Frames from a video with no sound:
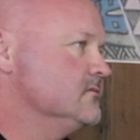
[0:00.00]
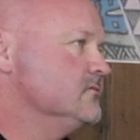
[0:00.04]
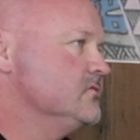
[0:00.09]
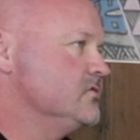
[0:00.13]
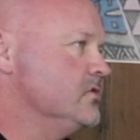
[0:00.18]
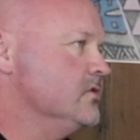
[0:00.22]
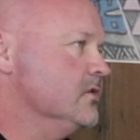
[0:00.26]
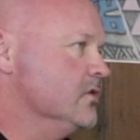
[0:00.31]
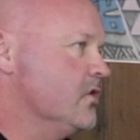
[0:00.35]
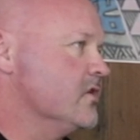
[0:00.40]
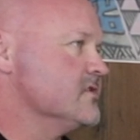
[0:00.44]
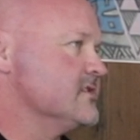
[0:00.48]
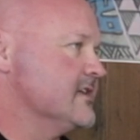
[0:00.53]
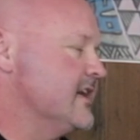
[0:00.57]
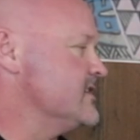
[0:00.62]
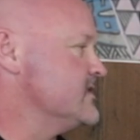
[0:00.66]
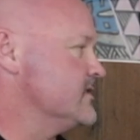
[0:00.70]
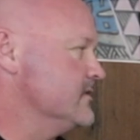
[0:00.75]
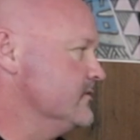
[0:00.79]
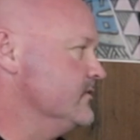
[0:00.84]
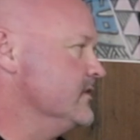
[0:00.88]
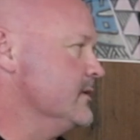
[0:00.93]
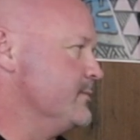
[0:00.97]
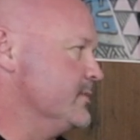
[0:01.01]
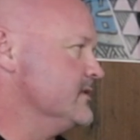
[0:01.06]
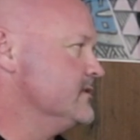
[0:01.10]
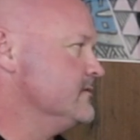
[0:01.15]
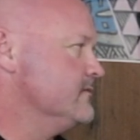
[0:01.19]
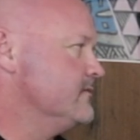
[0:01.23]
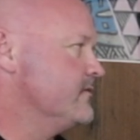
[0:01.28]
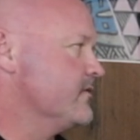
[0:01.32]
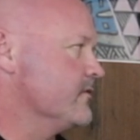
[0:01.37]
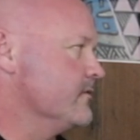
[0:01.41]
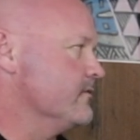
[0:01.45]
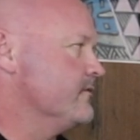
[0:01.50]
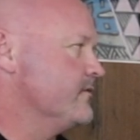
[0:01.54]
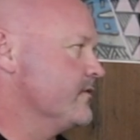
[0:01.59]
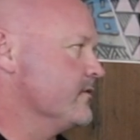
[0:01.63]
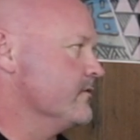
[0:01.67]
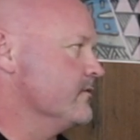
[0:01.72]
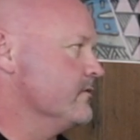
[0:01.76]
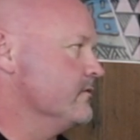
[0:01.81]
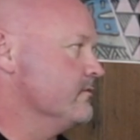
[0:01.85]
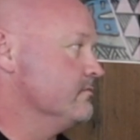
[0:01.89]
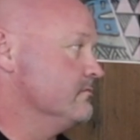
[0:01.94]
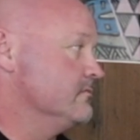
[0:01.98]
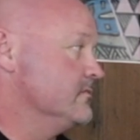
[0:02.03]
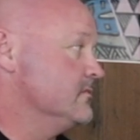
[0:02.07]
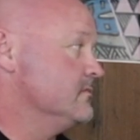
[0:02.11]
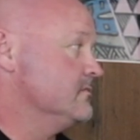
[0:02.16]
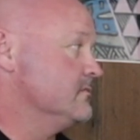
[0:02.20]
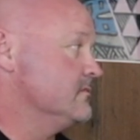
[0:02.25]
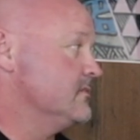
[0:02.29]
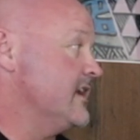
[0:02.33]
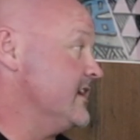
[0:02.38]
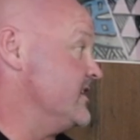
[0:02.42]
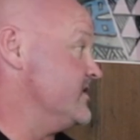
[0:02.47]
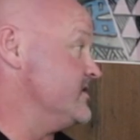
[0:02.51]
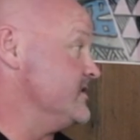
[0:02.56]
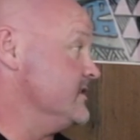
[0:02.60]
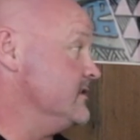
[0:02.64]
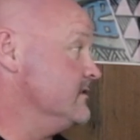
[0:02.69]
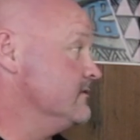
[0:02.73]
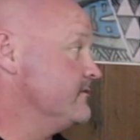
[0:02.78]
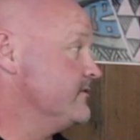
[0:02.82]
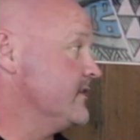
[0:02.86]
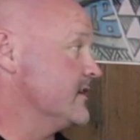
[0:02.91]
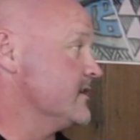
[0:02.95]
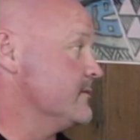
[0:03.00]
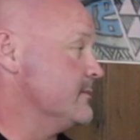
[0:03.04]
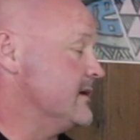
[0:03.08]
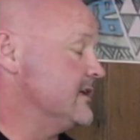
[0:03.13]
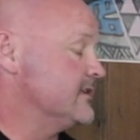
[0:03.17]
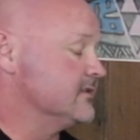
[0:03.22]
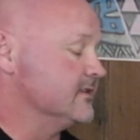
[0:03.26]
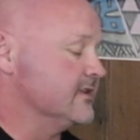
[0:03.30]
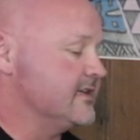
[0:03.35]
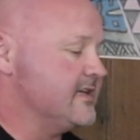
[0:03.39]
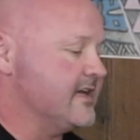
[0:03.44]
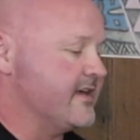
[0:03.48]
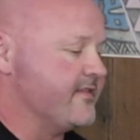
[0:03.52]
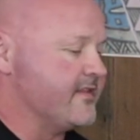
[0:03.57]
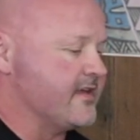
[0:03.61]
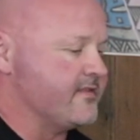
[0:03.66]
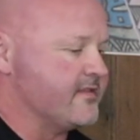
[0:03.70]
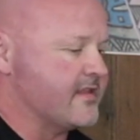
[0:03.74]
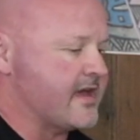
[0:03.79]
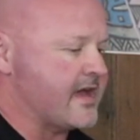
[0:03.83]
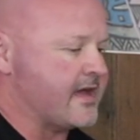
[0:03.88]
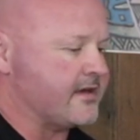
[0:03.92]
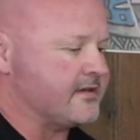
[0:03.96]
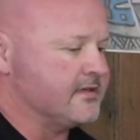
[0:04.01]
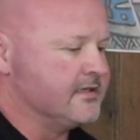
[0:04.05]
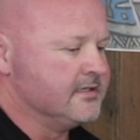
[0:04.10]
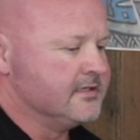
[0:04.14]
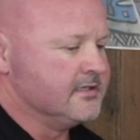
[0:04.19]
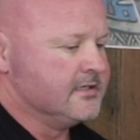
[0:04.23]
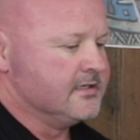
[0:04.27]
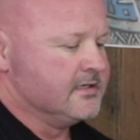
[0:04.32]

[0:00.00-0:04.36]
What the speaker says: utilisation of lipid for energy, fundamentally, and then that